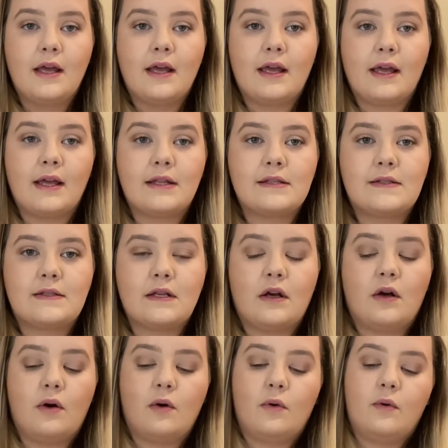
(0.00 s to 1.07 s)
And
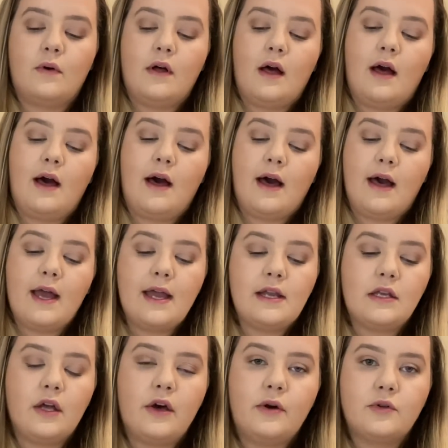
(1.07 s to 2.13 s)
so I
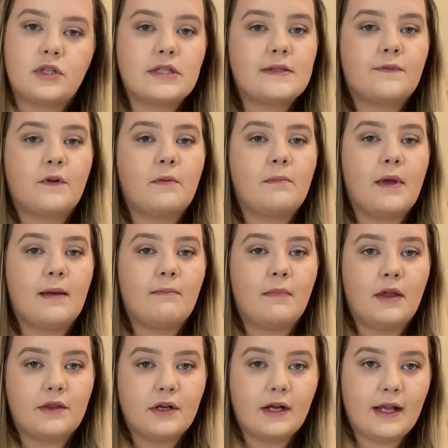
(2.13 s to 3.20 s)
know just from my
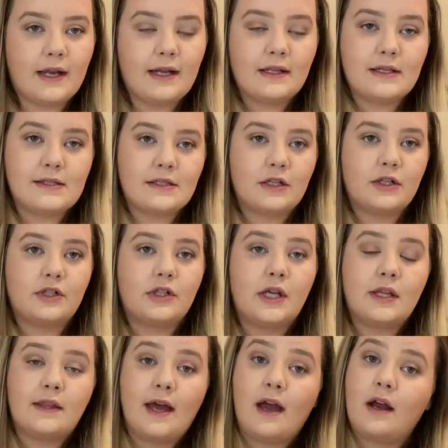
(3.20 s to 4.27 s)
mother getting the
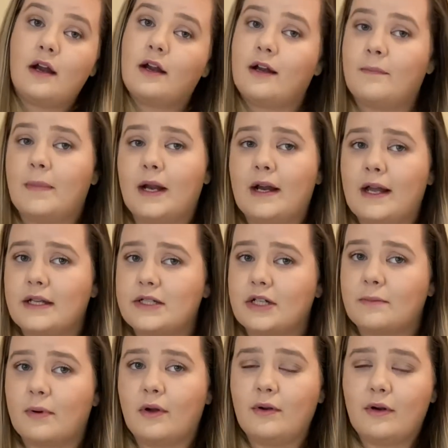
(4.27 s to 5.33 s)
surgery that her
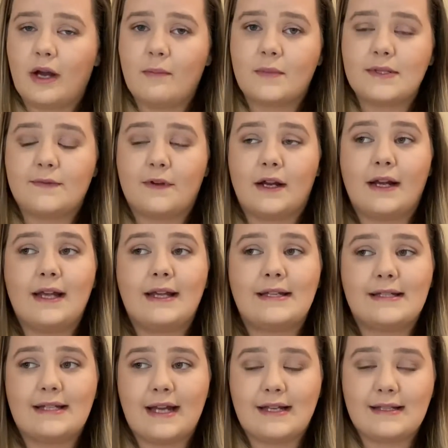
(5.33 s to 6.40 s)
bariatric program was very
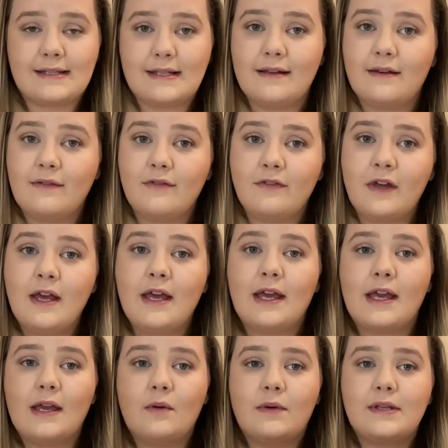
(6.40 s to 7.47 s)
intensive.
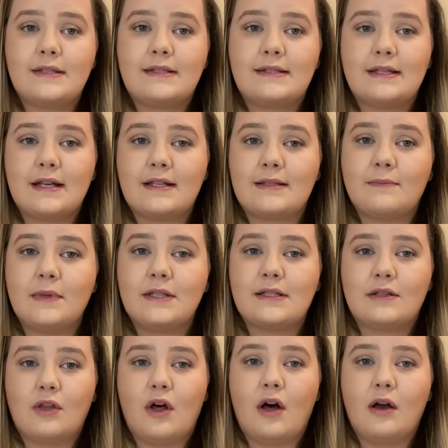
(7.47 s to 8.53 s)
It was 6
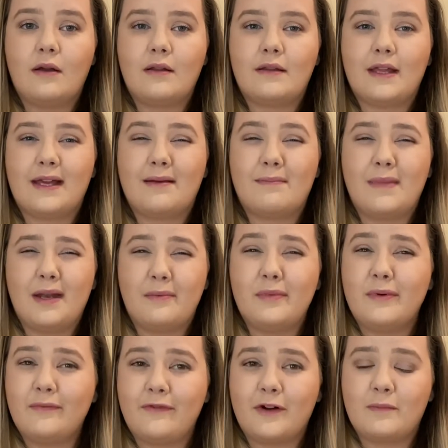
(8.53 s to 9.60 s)
months long, like a
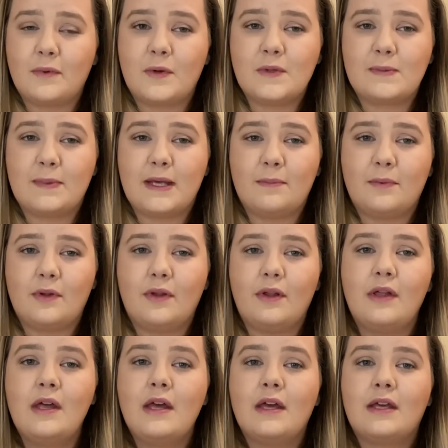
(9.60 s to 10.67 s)
minimum for most
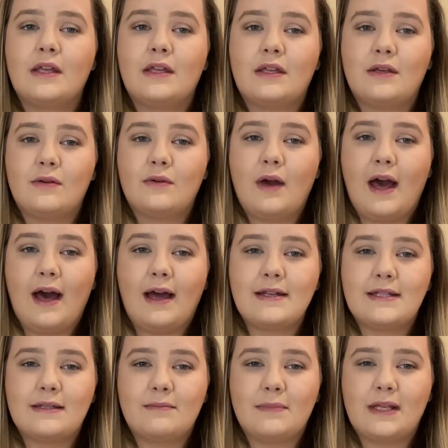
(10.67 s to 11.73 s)
people. You
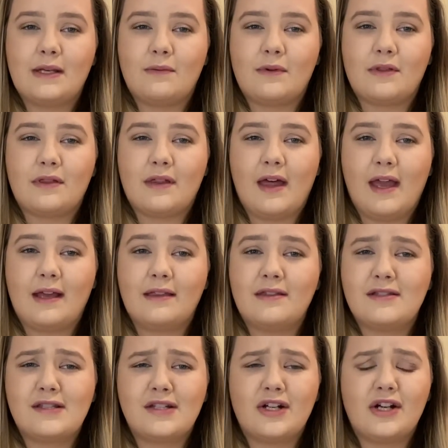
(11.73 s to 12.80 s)
had to meet with like
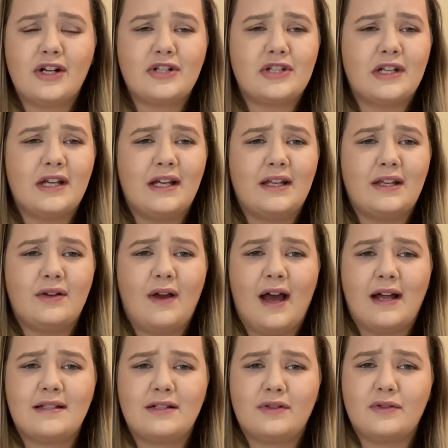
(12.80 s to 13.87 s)
the surgeon, you
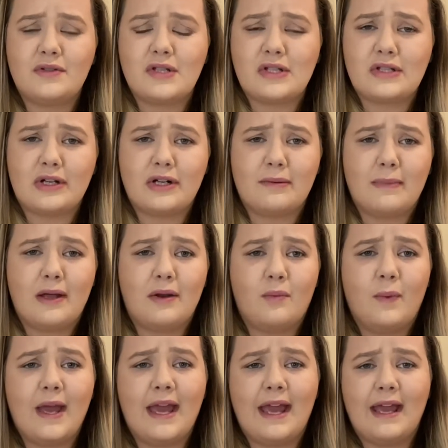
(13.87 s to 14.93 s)
had to lose a certain amount
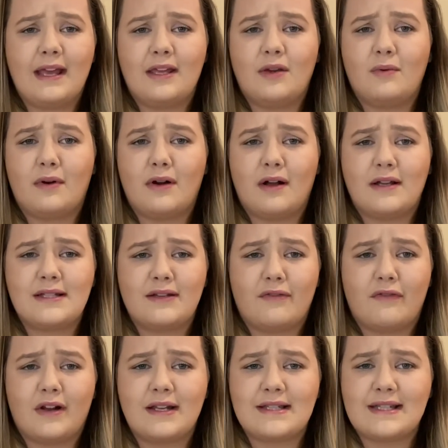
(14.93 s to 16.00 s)
of weight, you were on
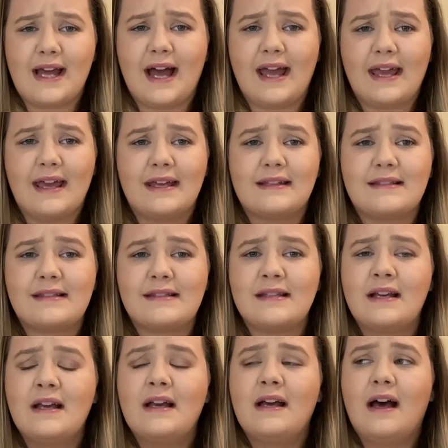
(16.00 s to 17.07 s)
different diets.
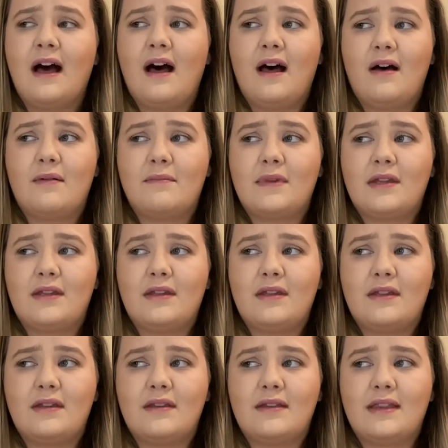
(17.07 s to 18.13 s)

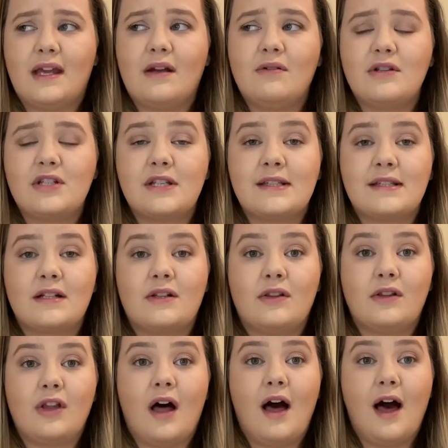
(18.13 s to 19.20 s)
There was just a
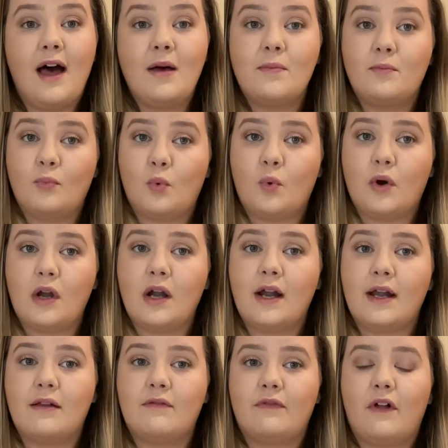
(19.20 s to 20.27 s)
lot more
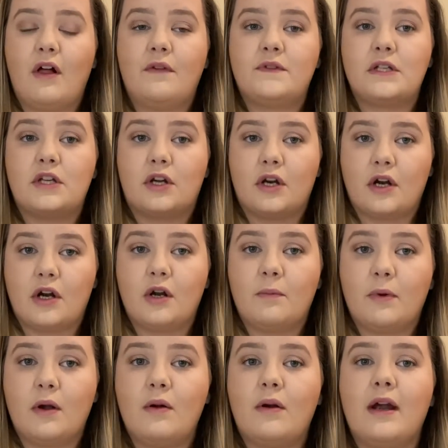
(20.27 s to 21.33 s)
involved in her
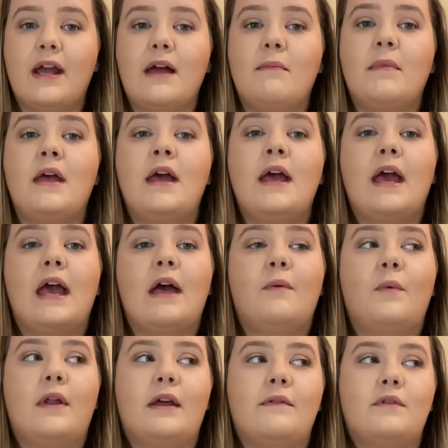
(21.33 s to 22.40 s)
program
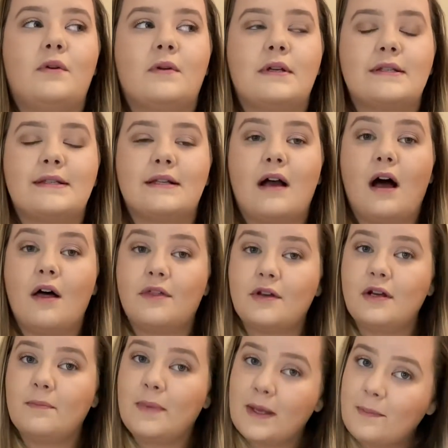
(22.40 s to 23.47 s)
and what I've noticed
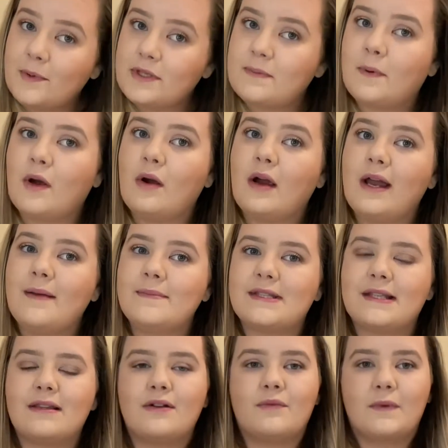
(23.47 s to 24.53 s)
other people's programs
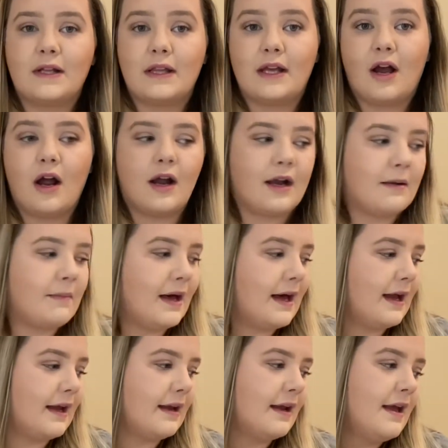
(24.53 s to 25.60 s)
than there really are in
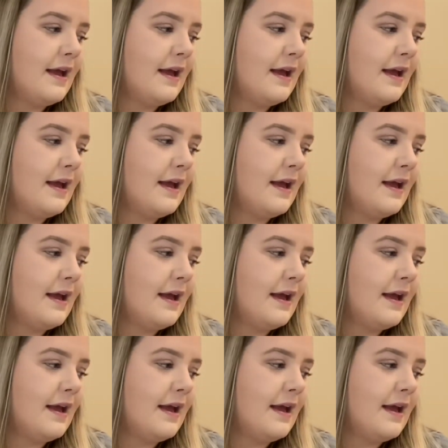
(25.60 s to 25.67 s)
mine.